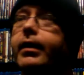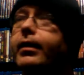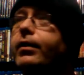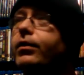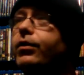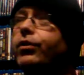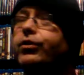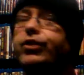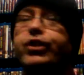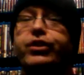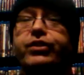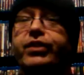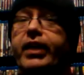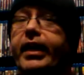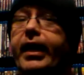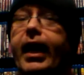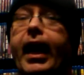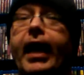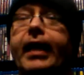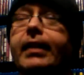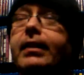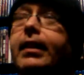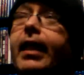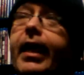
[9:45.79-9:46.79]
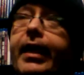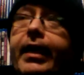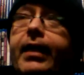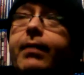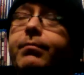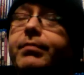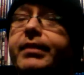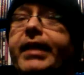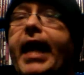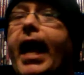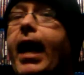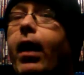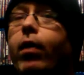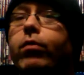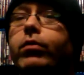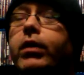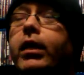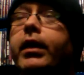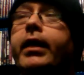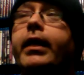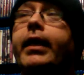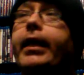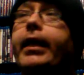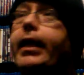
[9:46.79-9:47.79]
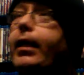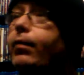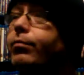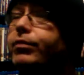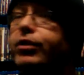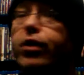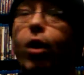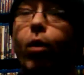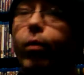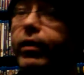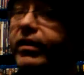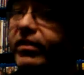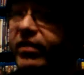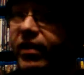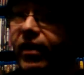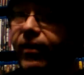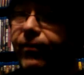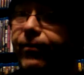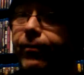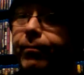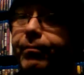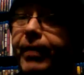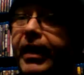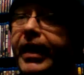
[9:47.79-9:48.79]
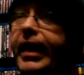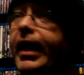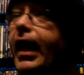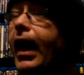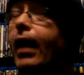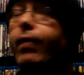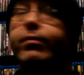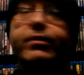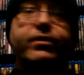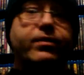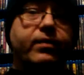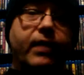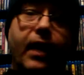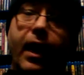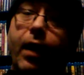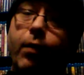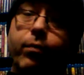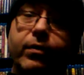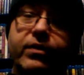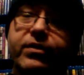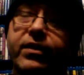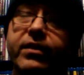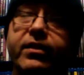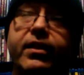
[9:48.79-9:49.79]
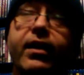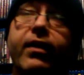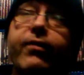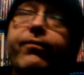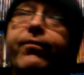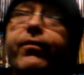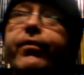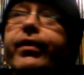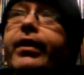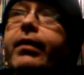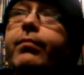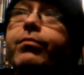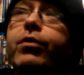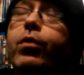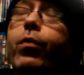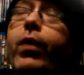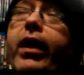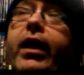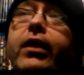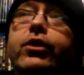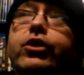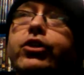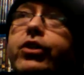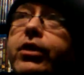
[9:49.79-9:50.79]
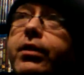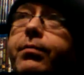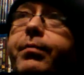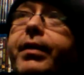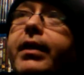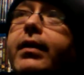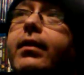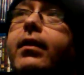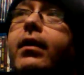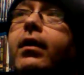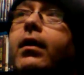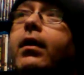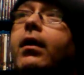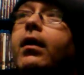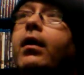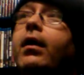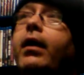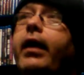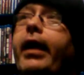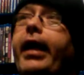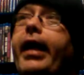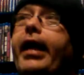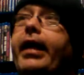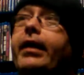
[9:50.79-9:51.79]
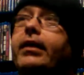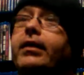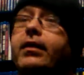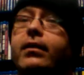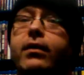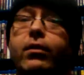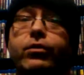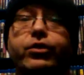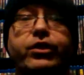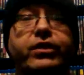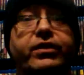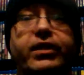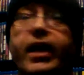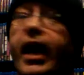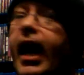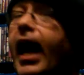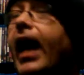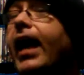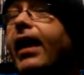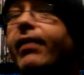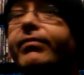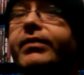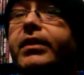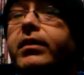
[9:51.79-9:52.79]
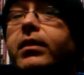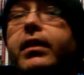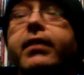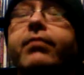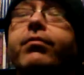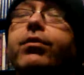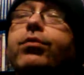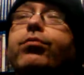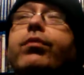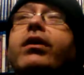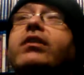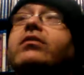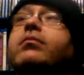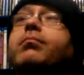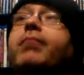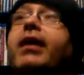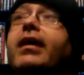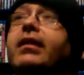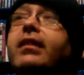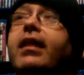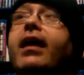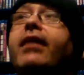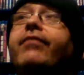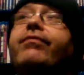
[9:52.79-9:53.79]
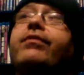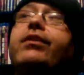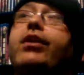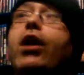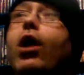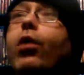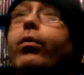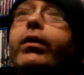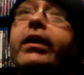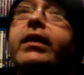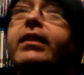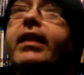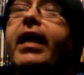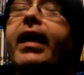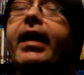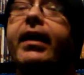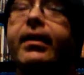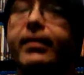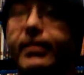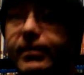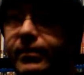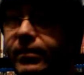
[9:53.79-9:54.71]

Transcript: You know, she's like, I let him down. He was always there for me. I wasn't there for him the way I should have been. And, you know, she's like, I have to live the rest of my life knowing that.